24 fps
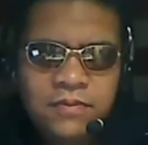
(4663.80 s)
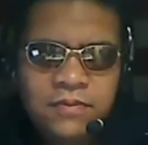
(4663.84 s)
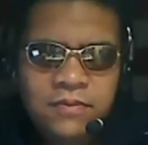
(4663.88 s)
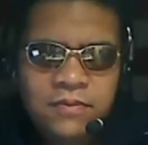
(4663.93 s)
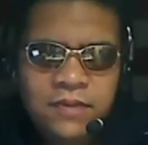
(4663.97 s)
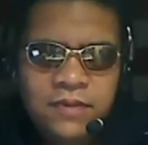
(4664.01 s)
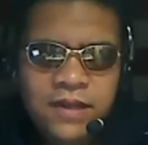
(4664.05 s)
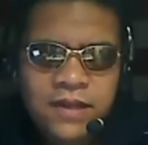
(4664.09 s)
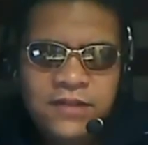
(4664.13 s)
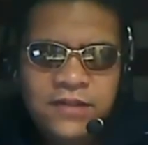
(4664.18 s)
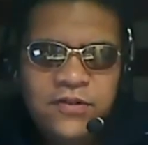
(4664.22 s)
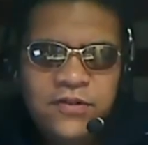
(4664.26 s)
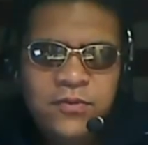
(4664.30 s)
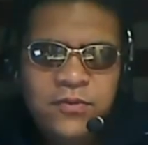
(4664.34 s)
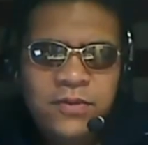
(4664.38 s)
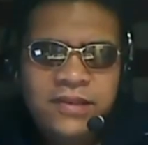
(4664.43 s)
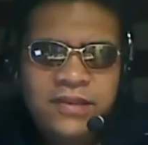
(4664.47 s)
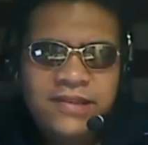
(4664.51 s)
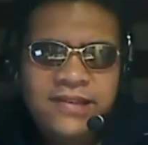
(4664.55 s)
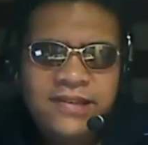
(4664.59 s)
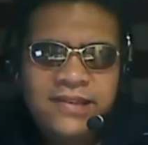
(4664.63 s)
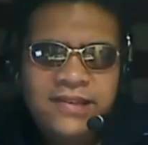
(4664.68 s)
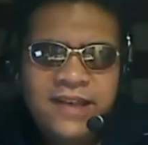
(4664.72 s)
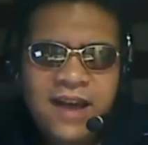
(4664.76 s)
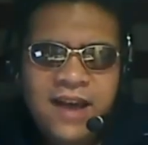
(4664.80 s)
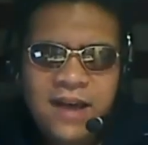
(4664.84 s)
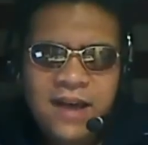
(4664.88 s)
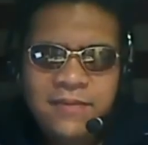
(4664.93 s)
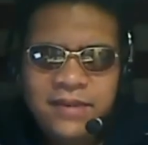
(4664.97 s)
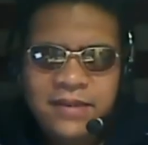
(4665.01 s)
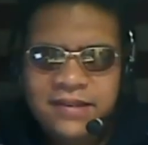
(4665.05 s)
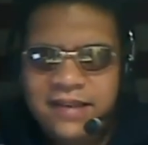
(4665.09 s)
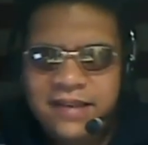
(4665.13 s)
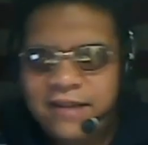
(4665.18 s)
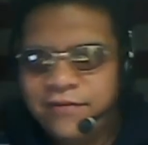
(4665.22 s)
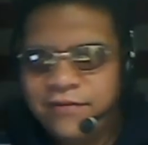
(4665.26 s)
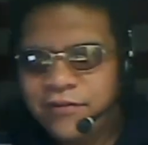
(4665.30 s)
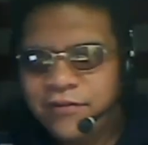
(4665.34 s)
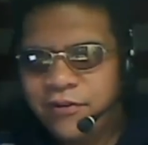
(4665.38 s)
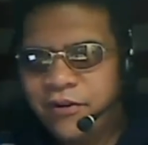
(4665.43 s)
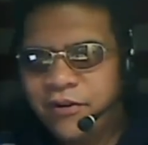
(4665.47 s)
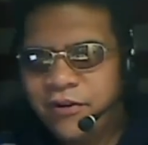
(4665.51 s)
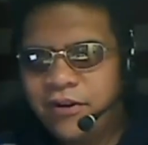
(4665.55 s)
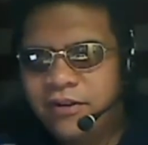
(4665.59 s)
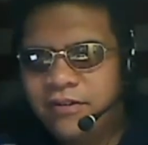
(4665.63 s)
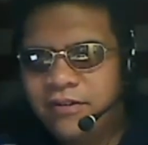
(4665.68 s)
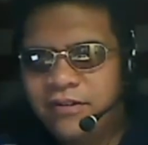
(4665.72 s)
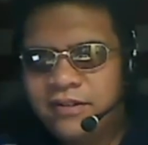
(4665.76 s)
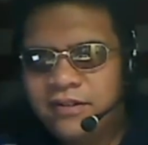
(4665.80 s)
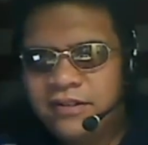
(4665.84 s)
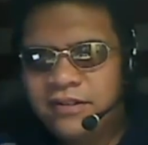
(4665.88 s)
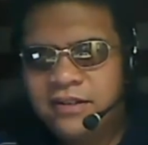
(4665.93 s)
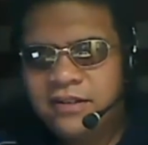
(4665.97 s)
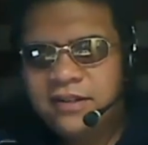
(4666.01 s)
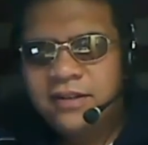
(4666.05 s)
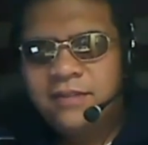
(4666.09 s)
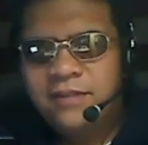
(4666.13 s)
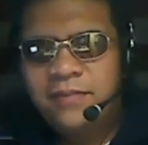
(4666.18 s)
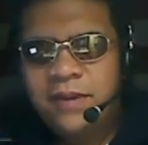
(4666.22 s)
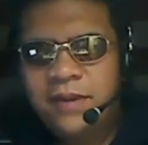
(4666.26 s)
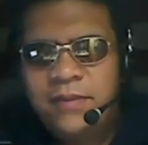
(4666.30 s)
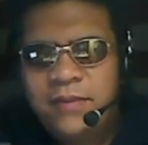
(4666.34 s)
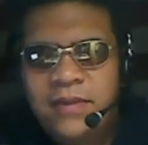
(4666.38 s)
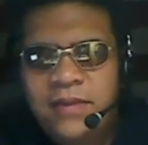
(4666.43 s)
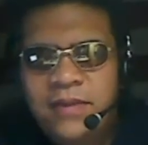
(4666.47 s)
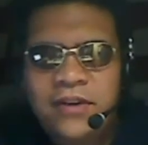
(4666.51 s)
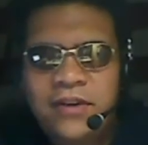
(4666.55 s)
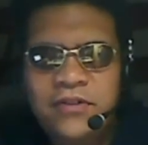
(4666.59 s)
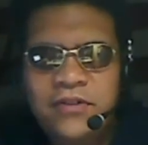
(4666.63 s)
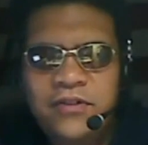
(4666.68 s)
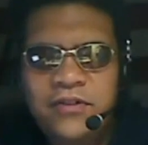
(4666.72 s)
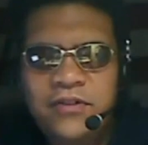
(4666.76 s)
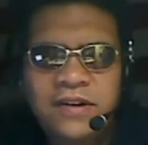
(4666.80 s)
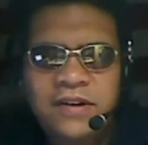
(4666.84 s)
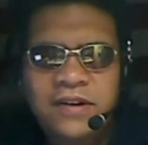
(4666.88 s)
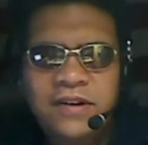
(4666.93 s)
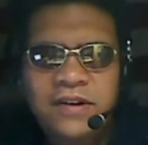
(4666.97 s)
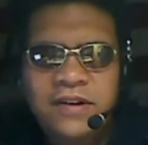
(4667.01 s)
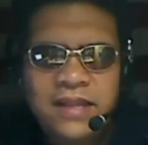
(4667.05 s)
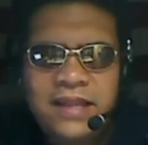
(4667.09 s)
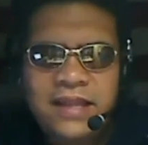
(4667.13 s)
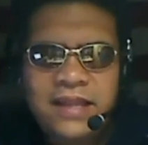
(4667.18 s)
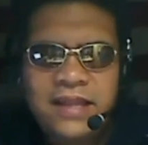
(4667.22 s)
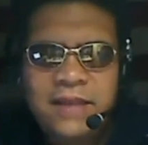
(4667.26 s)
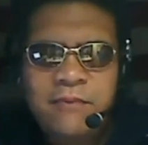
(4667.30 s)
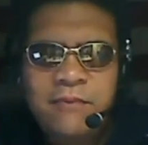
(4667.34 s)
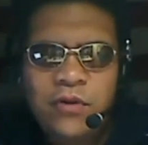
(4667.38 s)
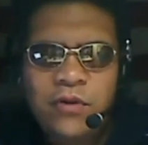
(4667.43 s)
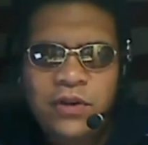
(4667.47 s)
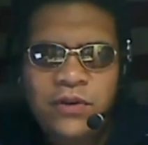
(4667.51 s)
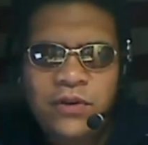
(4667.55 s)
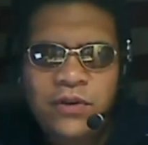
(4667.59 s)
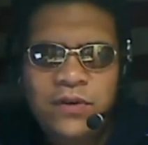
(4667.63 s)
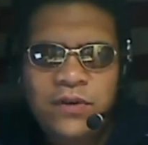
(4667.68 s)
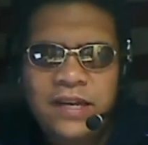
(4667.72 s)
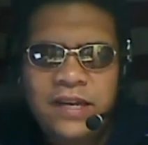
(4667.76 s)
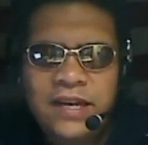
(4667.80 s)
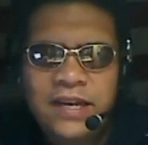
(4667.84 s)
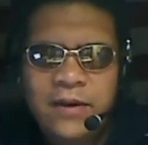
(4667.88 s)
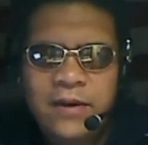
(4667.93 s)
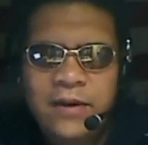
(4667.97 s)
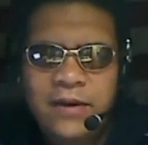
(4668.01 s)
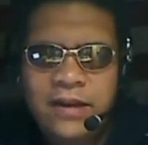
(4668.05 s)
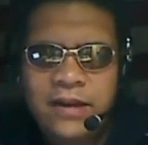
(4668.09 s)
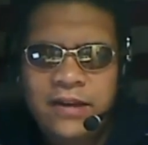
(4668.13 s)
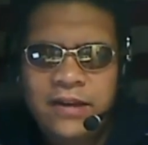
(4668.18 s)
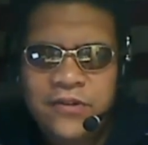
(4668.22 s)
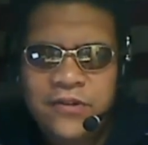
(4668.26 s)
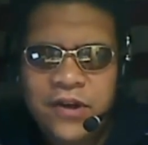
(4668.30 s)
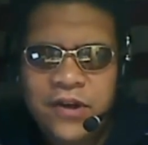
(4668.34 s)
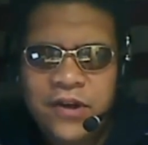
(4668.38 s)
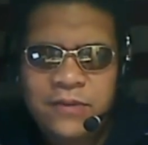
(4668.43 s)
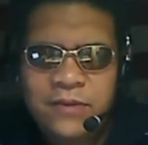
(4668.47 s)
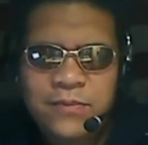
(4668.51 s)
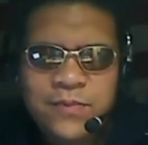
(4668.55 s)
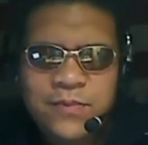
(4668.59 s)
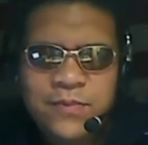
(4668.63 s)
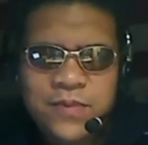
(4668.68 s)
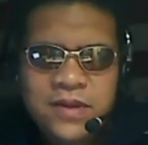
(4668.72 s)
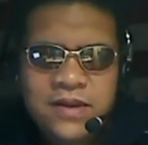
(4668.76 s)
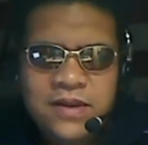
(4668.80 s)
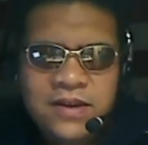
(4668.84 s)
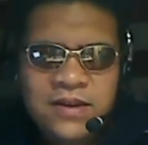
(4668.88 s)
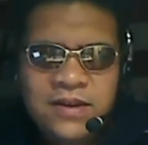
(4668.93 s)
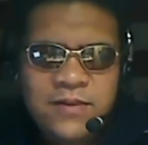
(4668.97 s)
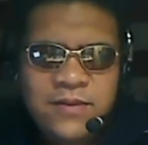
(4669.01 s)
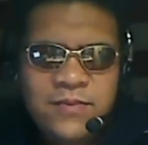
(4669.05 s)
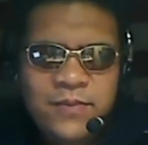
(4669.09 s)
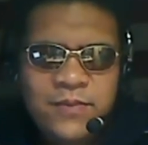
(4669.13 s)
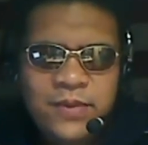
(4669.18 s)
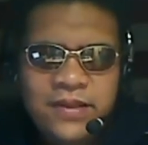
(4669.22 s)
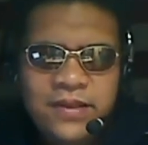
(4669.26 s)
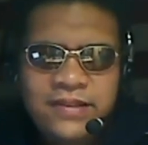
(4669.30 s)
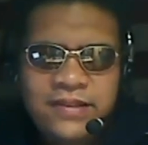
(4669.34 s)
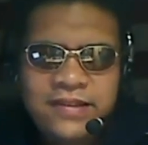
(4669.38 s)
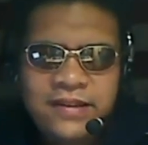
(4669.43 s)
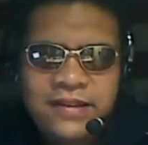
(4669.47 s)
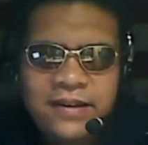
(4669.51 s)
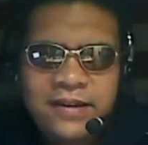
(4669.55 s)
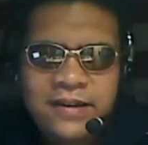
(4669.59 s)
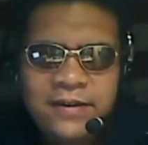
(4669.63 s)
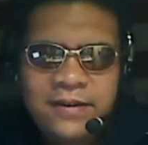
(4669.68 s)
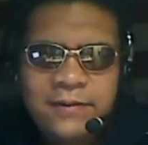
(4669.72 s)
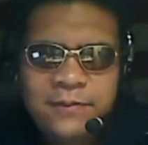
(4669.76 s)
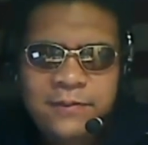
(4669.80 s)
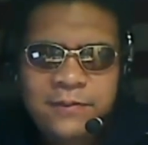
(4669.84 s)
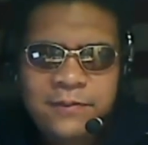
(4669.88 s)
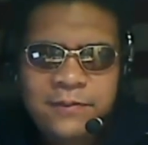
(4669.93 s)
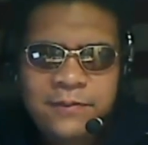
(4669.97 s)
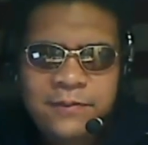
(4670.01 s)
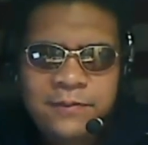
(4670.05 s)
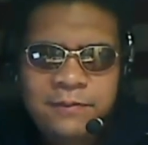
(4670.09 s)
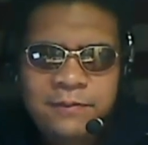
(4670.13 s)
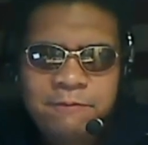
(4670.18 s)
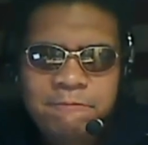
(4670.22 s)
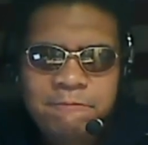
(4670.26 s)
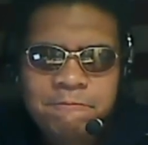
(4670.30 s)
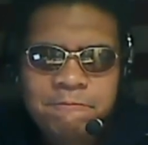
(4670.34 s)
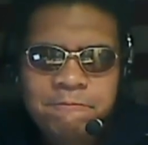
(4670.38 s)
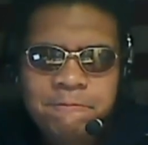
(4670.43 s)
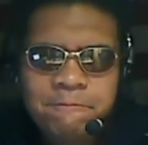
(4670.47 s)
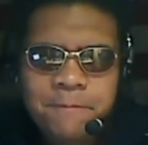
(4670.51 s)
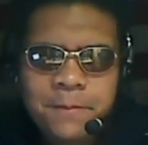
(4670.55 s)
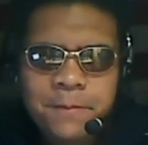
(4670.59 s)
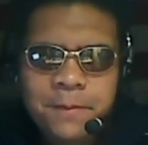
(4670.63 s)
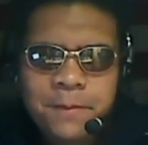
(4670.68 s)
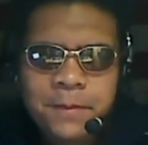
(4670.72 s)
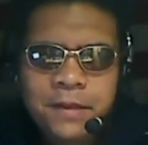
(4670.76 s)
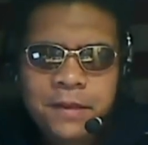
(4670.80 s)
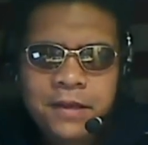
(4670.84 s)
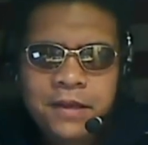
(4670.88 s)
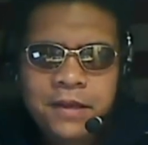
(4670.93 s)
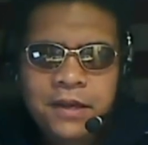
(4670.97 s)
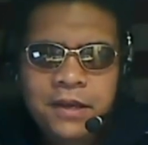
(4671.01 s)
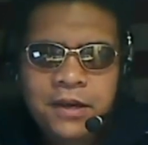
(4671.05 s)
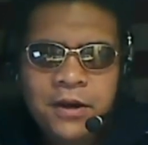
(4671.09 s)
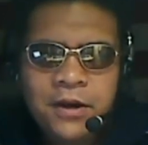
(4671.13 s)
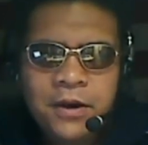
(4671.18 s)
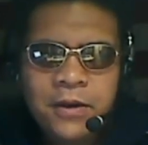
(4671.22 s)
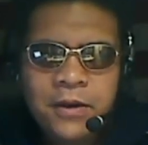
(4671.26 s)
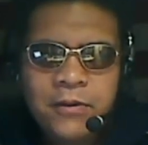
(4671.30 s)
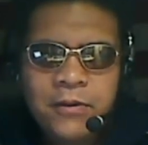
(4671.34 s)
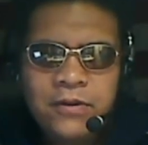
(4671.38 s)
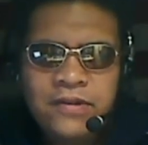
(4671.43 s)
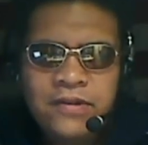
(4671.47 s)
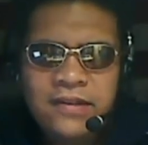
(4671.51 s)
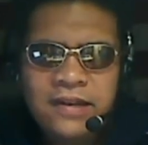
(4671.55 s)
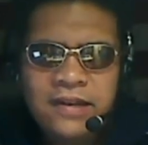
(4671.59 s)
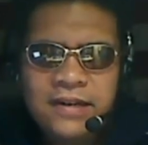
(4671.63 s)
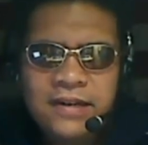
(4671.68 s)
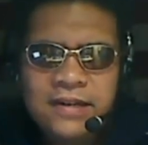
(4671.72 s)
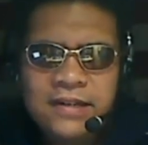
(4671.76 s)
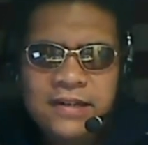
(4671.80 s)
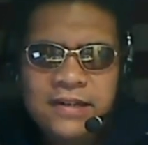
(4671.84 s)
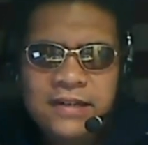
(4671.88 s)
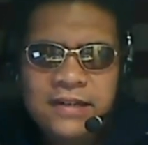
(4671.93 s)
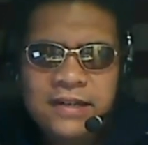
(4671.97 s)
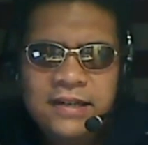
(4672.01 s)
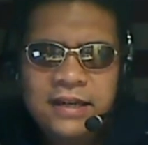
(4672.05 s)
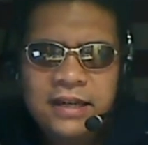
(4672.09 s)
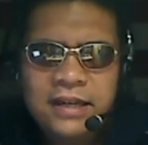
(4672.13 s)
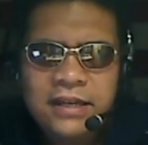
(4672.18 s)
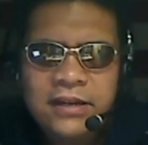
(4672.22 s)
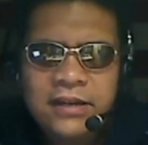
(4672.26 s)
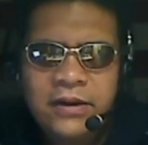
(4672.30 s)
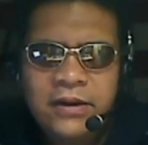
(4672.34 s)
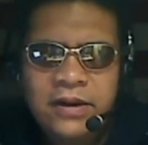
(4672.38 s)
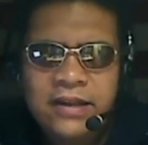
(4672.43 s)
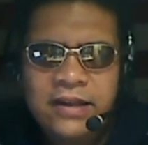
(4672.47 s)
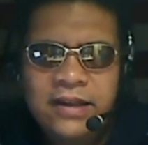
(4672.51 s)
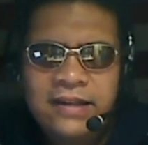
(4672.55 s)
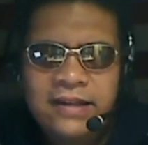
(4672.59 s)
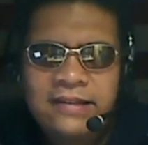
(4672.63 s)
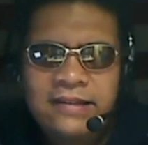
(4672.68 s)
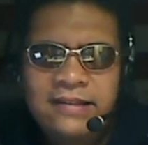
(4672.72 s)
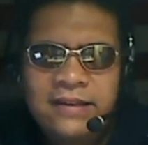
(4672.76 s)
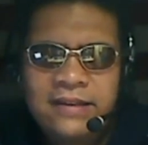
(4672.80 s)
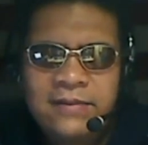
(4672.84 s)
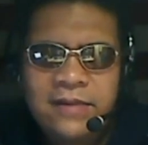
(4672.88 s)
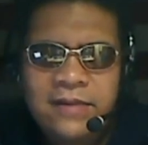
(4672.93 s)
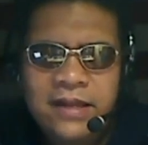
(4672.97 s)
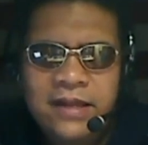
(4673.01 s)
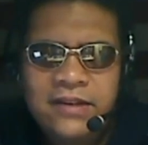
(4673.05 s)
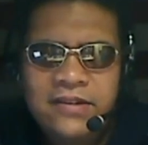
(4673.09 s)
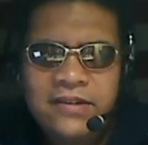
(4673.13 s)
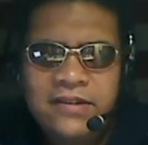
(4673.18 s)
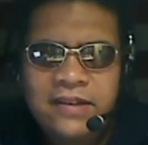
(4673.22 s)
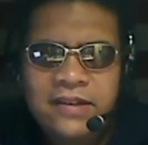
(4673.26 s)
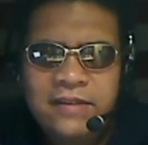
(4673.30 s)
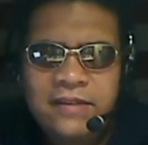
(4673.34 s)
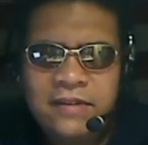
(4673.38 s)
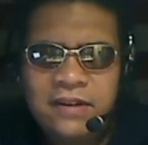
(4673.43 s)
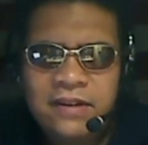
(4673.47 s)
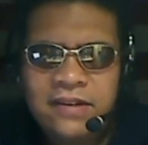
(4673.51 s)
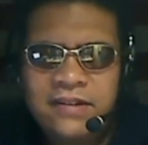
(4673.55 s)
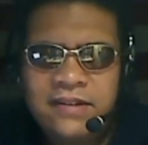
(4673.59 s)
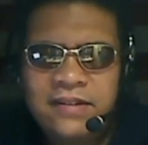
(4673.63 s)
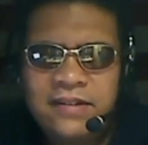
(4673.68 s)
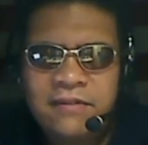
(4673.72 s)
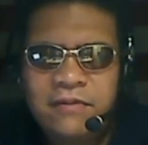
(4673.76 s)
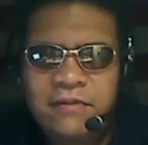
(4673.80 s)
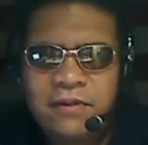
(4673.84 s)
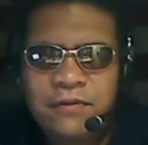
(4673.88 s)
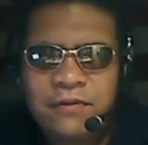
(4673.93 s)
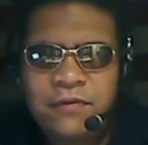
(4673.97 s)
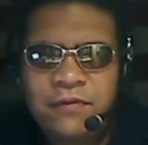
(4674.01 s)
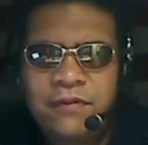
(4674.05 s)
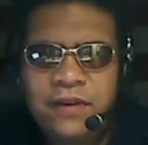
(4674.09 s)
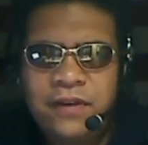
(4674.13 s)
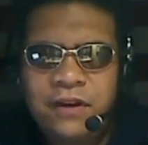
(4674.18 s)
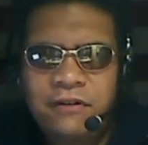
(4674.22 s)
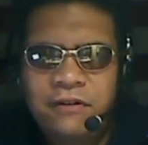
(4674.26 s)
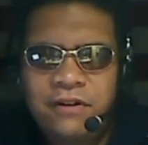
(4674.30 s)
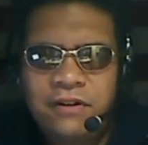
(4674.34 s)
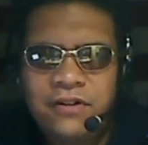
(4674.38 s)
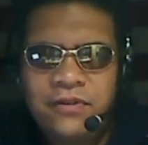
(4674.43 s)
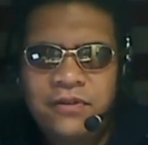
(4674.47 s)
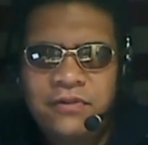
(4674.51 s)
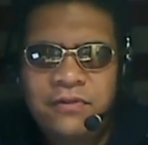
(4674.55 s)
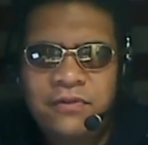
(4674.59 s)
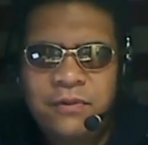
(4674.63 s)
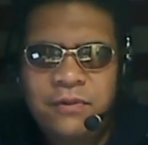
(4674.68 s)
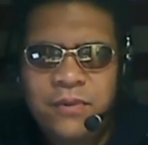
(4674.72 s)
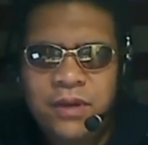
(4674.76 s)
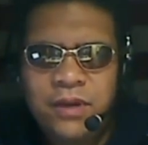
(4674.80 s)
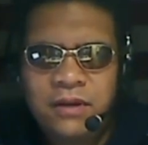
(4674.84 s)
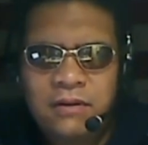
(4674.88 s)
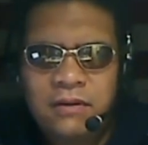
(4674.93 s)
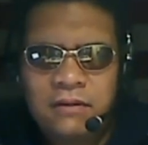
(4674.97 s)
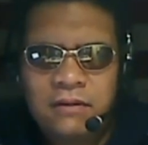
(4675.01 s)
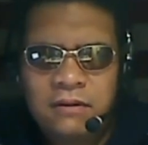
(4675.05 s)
That's true, but this is comics after all. Maybe they're trying to make that more unique nowadays, right? But it was it seemed like just a real filler issue for me.